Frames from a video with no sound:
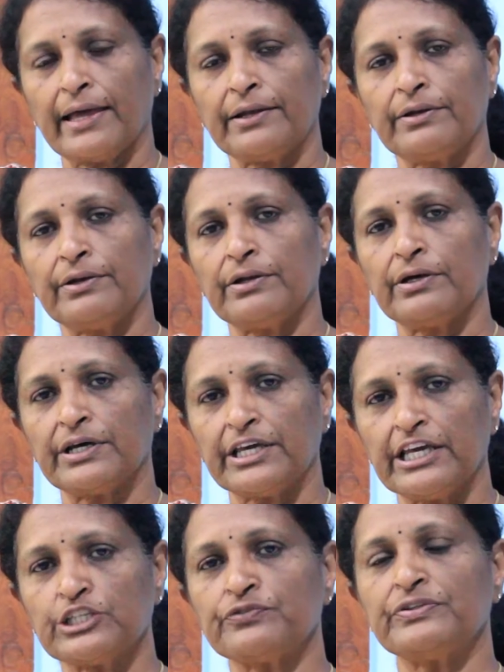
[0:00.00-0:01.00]
And
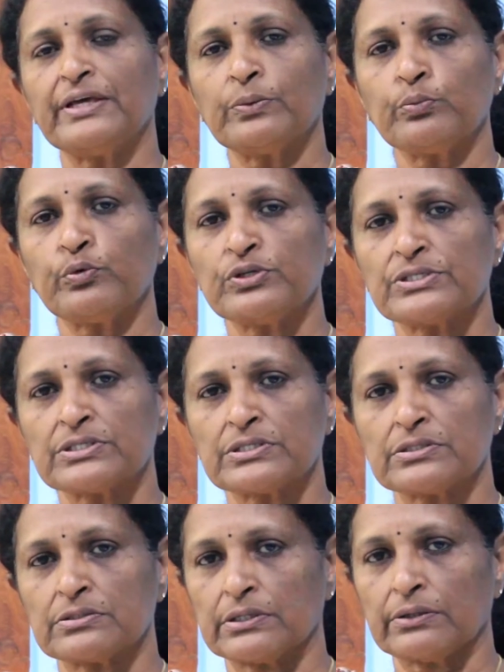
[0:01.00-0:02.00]
each of them
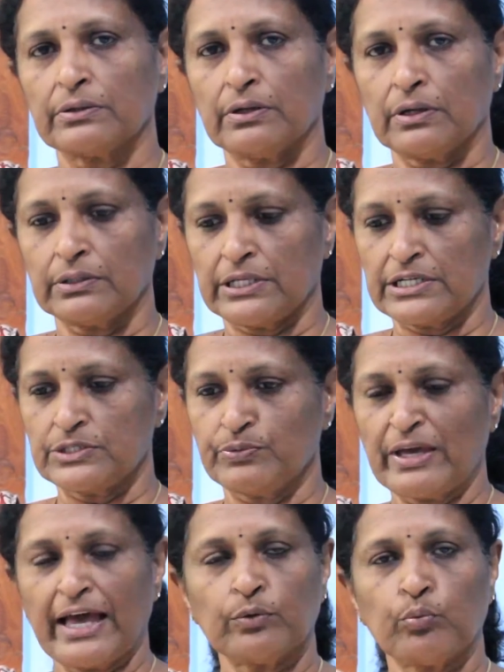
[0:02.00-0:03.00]

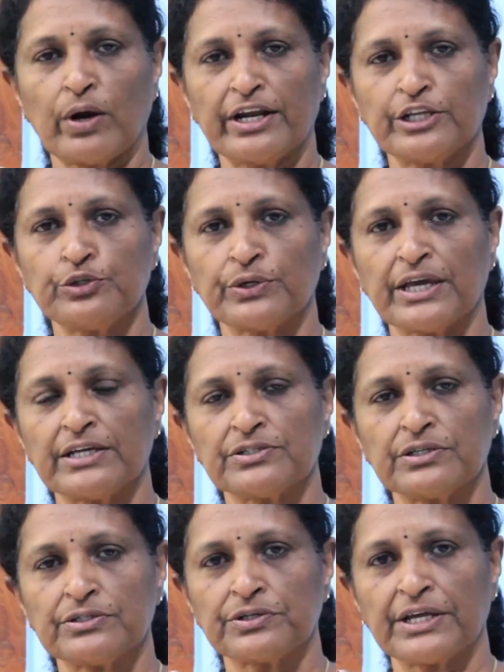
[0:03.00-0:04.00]
we had one
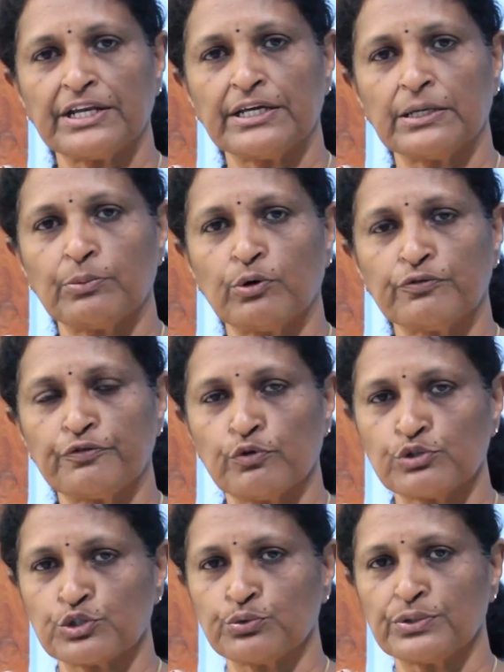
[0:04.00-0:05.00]
educator training about
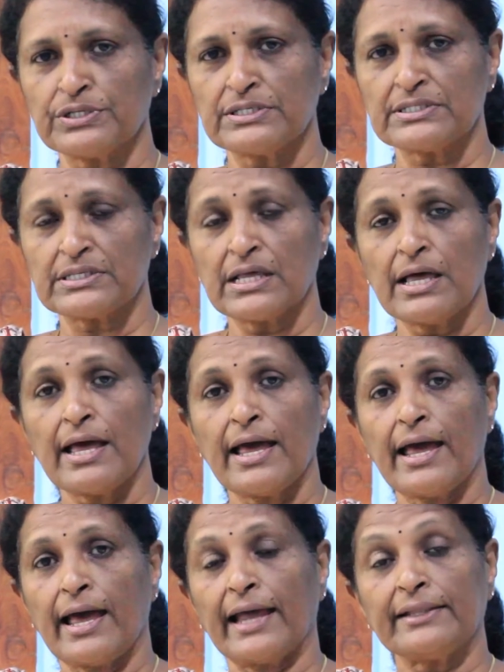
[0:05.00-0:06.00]
4 students
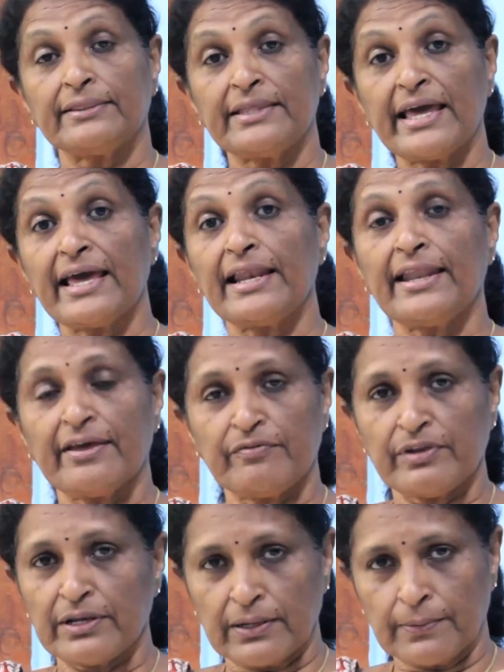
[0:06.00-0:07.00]
at their
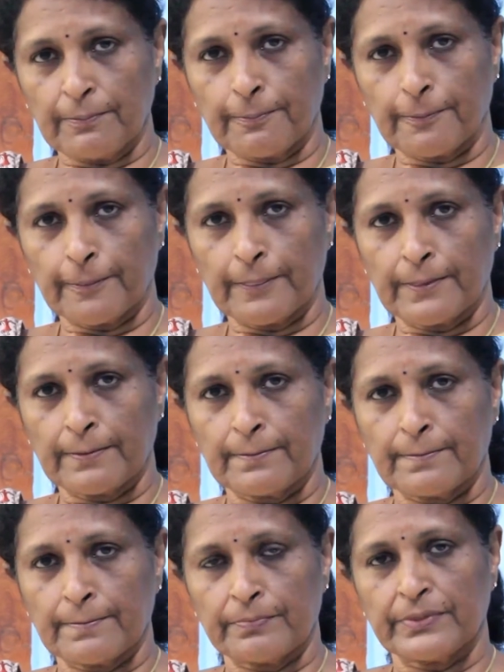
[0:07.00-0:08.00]
level,
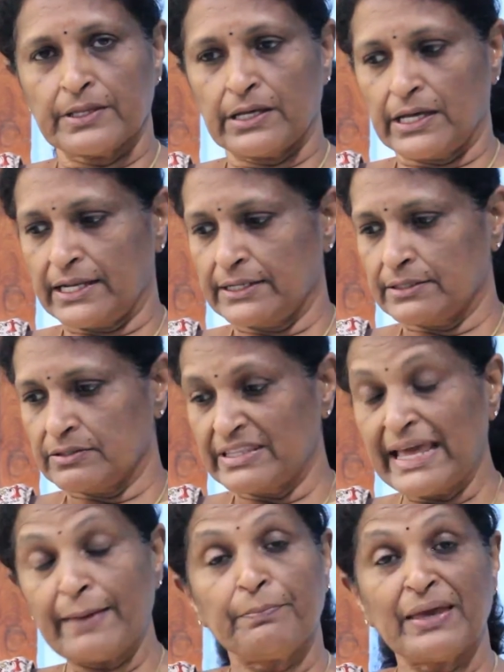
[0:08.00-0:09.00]
at
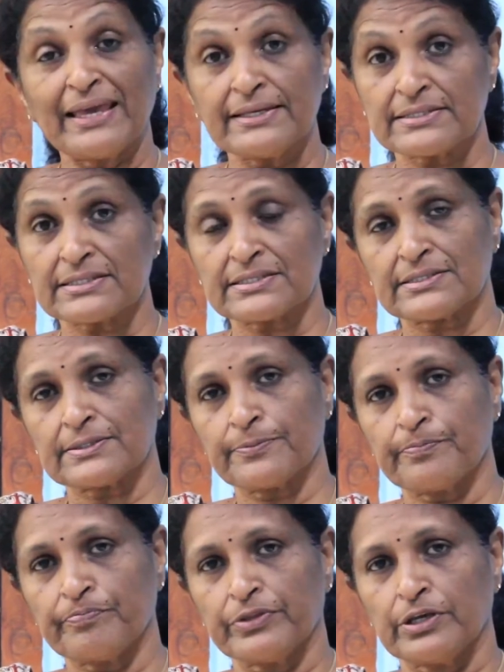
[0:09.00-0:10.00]
their
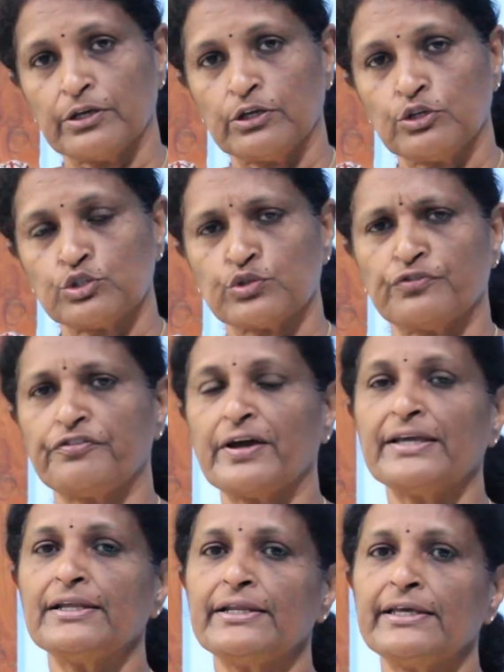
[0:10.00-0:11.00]
pace. So
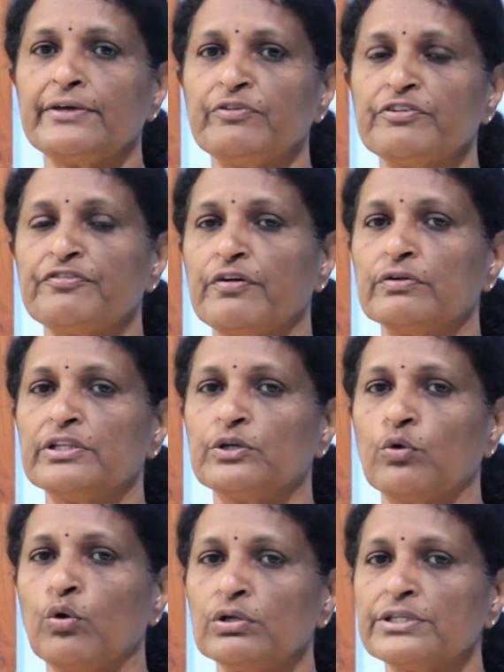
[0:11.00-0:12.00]
finally we found
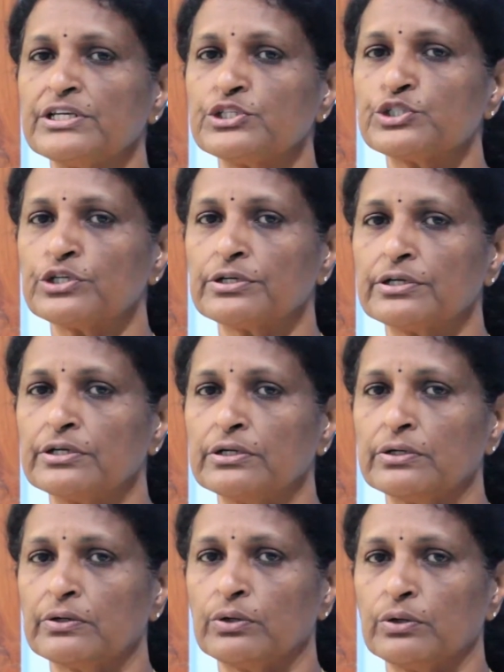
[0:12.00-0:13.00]
that all these
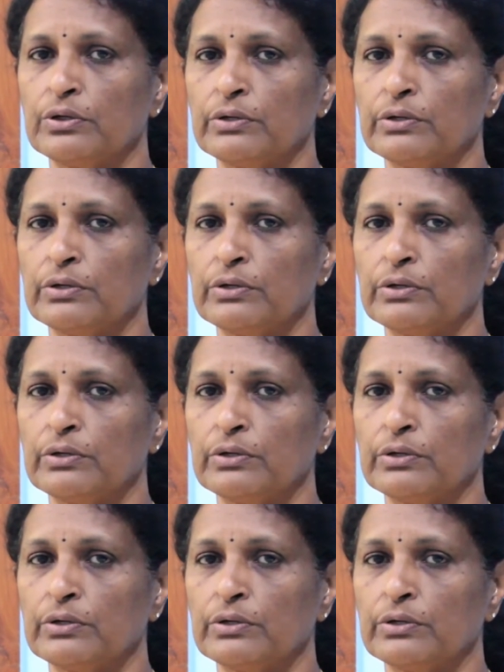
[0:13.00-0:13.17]
children